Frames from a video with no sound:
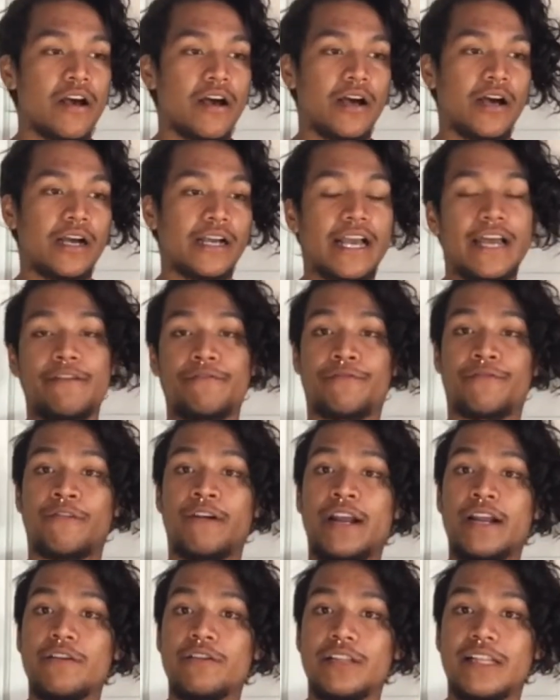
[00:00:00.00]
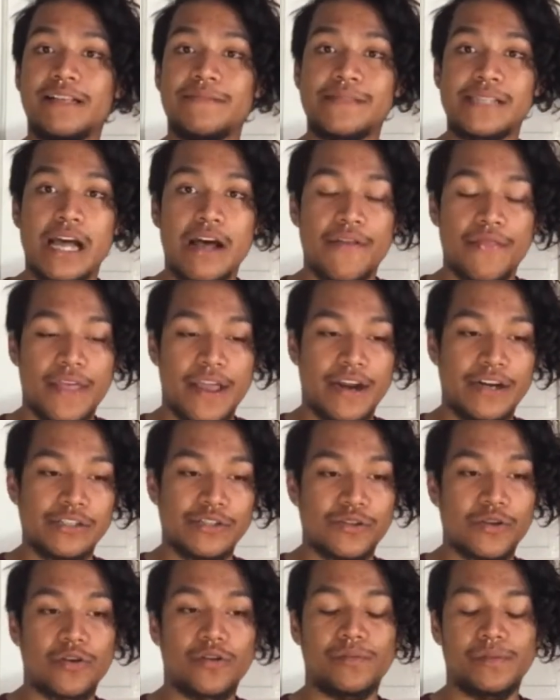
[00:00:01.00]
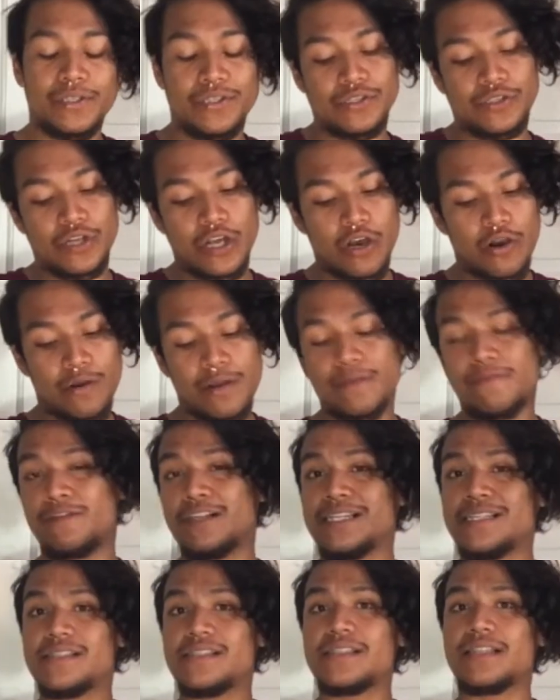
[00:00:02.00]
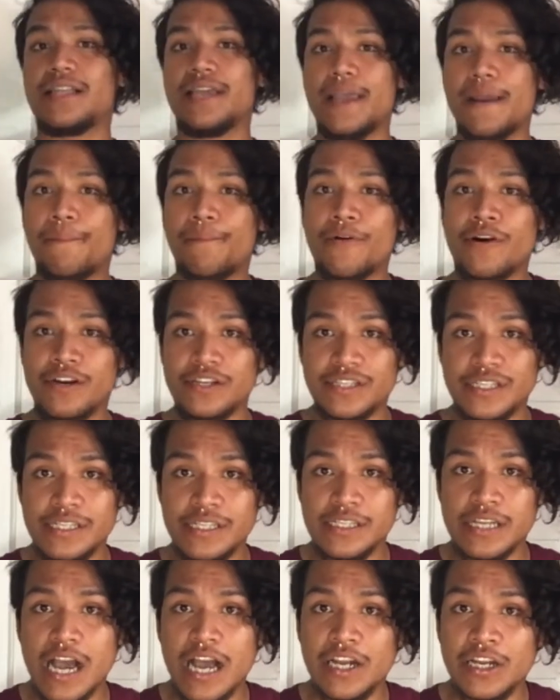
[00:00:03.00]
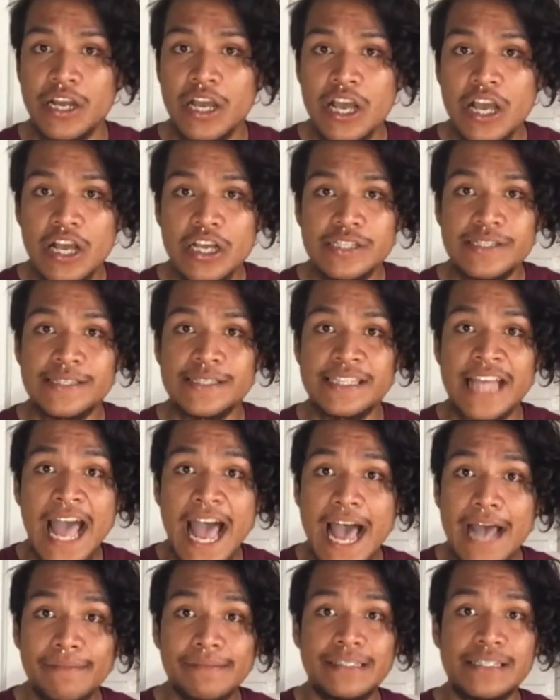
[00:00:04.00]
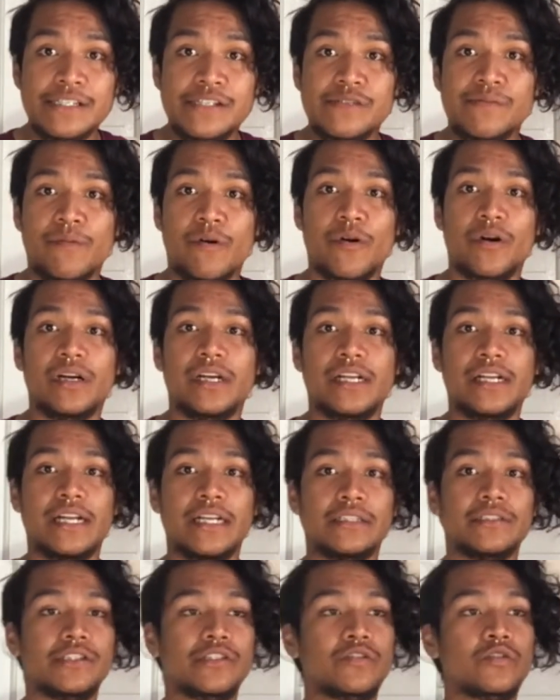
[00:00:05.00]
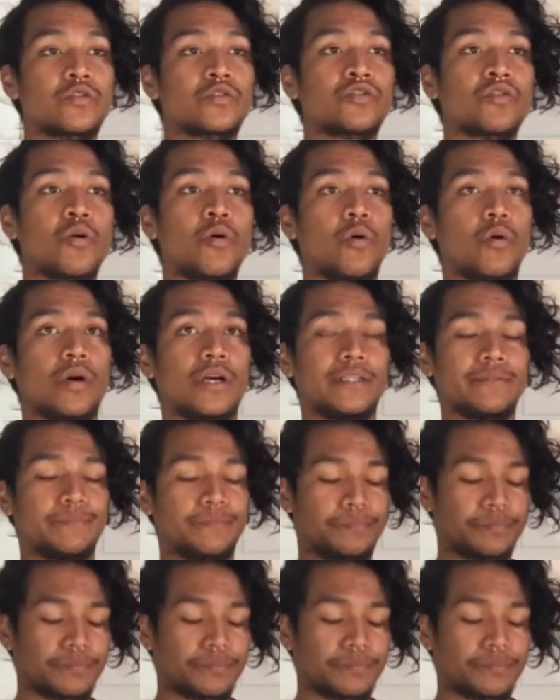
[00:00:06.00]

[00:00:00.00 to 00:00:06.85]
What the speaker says: I got a friend who lives down there and told me, you know, recently a person got stabbed this morning in the store.